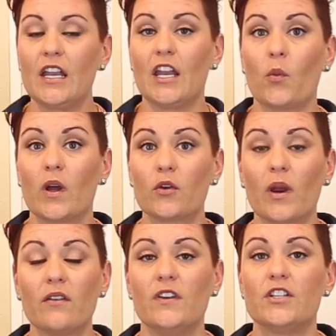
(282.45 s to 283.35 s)
Now, one
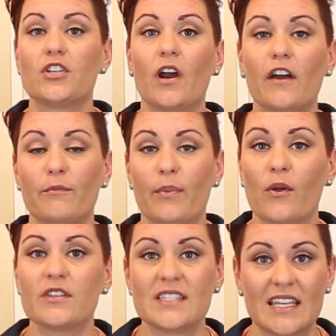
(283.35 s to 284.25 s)
great feature of
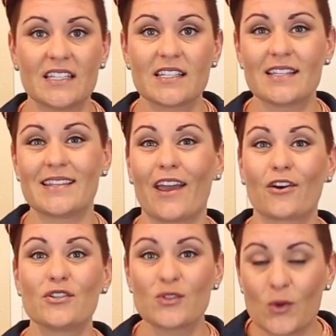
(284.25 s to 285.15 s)
both seats is they are
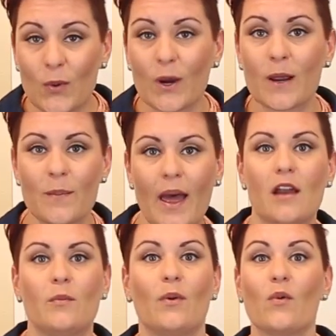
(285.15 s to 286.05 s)
super
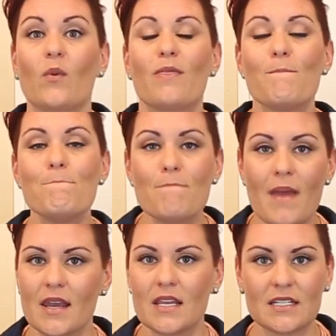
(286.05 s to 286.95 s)
compatible with
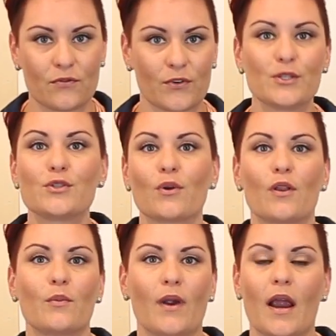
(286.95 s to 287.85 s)
many different
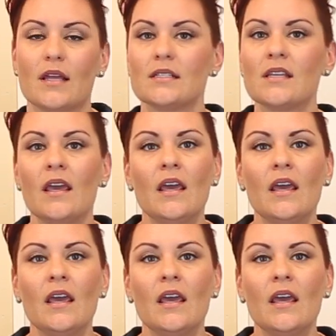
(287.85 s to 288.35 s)
stroller brands,